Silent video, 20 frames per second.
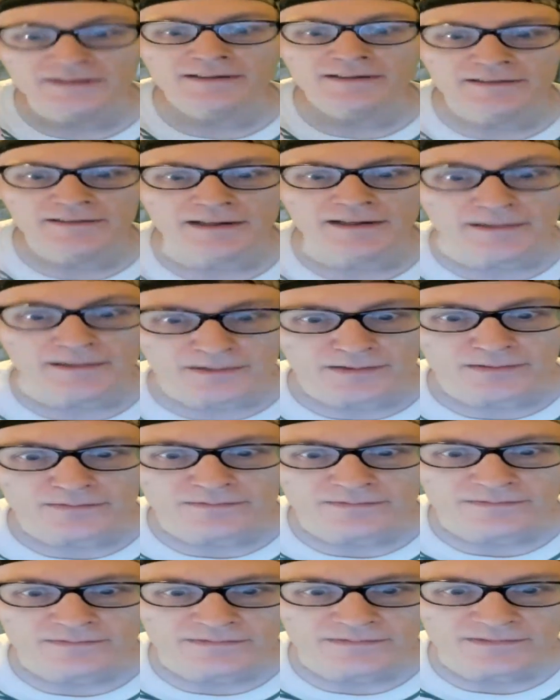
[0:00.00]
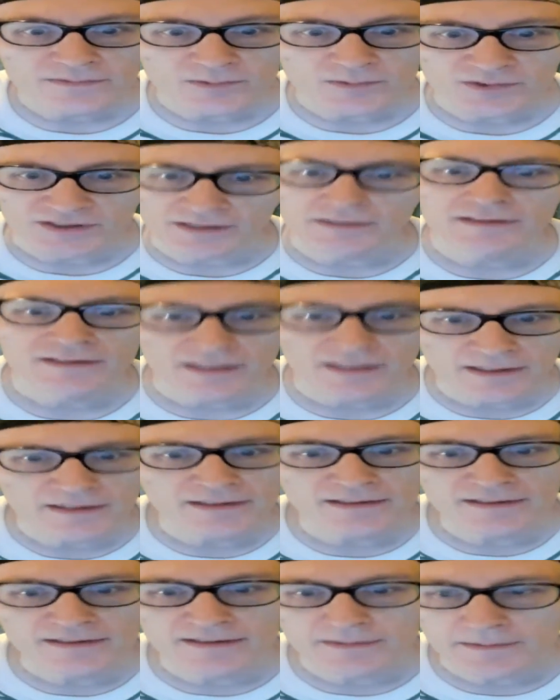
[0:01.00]
town. Was it
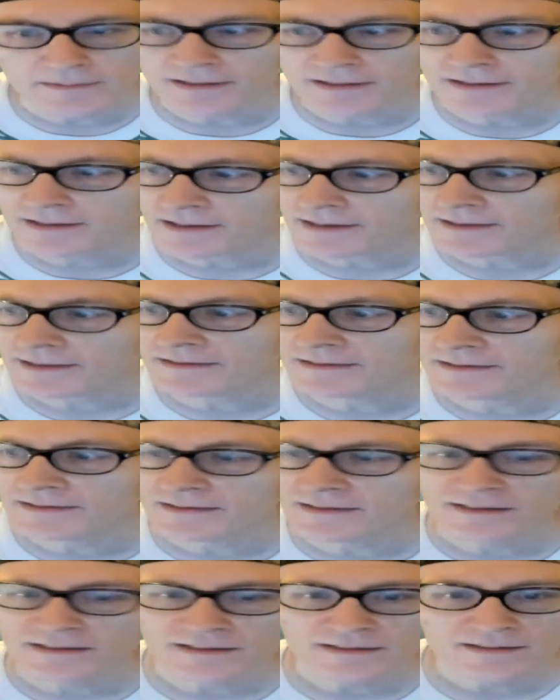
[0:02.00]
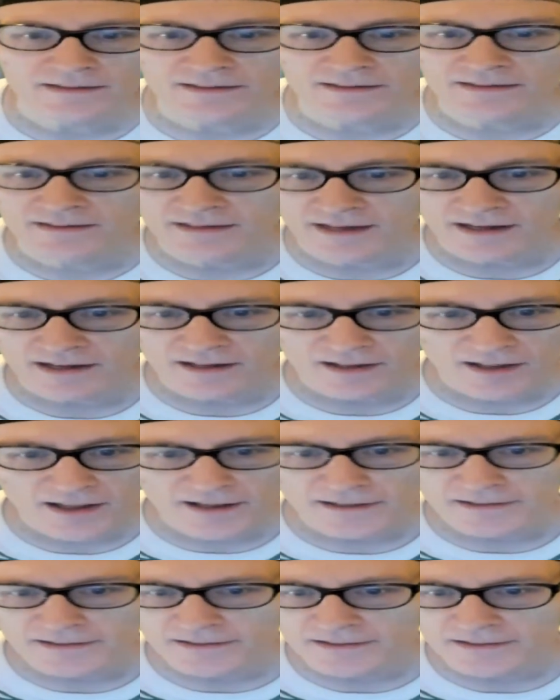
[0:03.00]
10 o'clock? 10 o'clock?